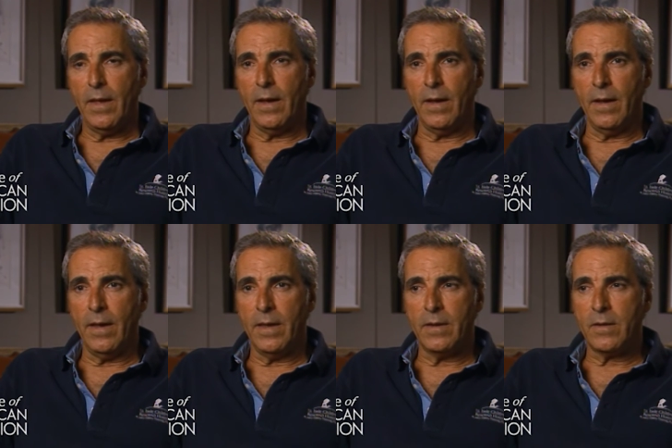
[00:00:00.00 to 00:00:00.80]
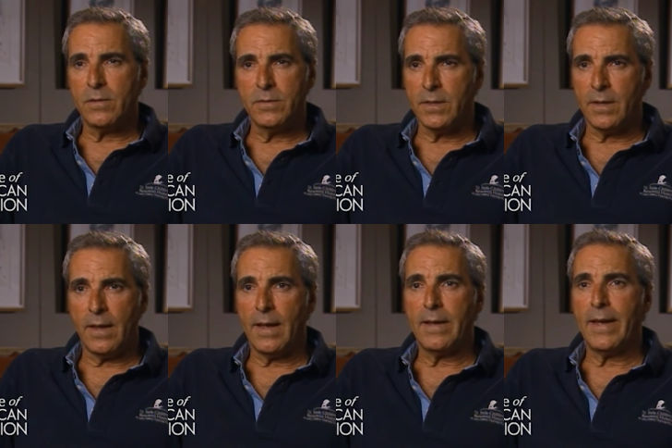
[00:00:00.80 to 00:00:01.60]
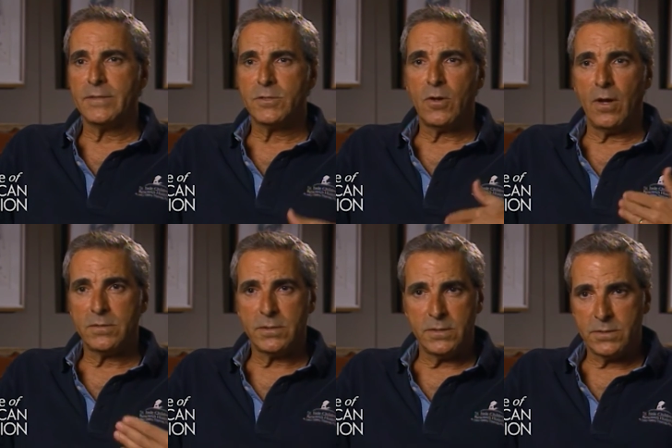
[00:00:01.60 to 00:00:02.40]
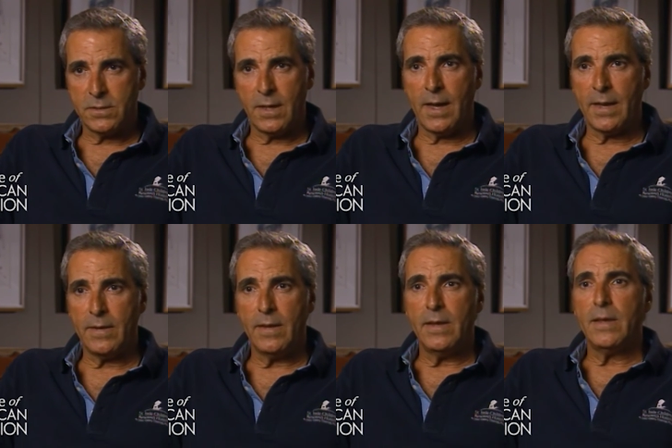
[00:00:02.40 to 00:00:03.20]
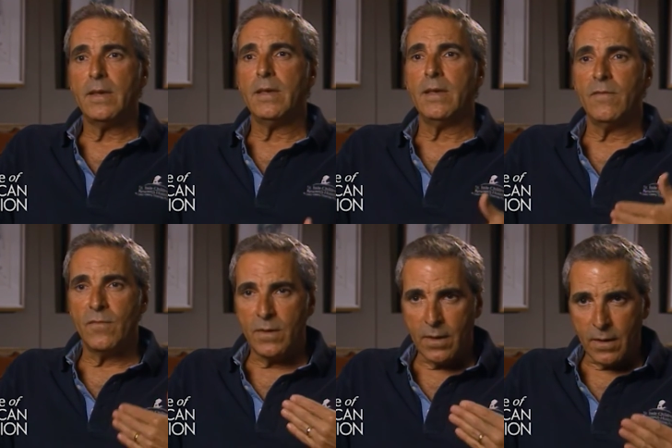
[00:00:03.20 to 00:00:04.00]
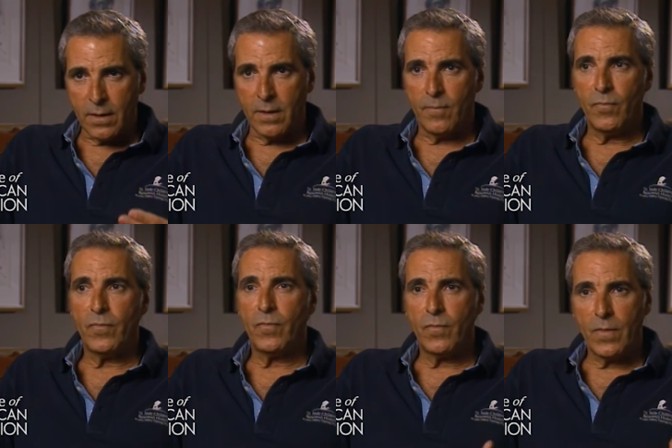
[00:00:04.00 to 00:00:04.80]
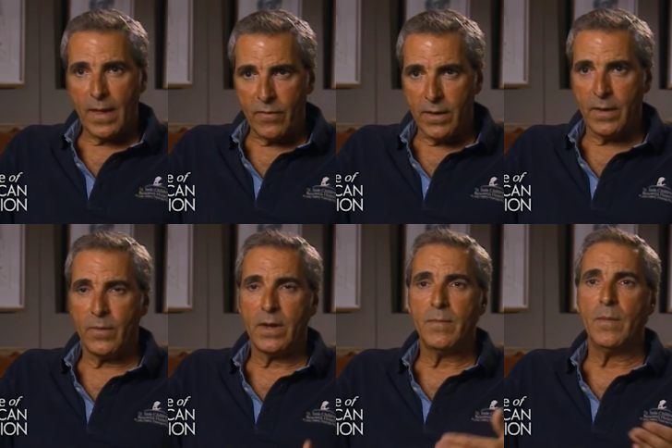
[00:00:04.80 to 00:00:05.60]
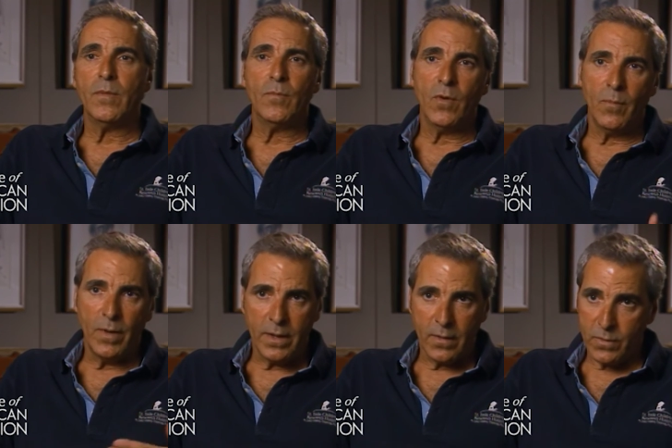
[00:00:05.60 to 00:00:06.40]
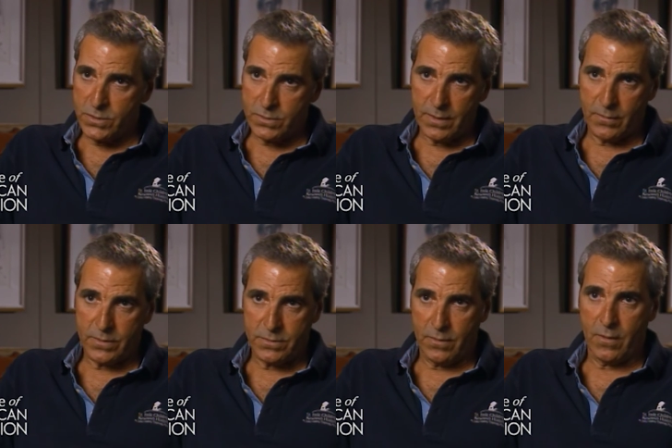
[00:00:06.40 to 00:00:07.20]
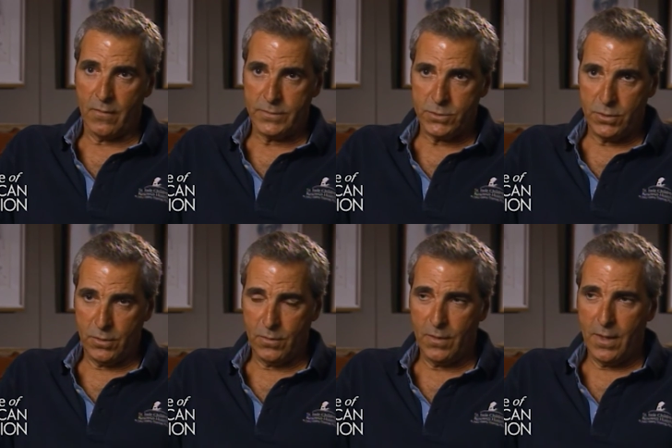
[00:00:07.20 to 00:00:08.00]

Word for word: Uh, and including, as costly as it got, he even uh, they had the network come up with more money, which networks don't always do,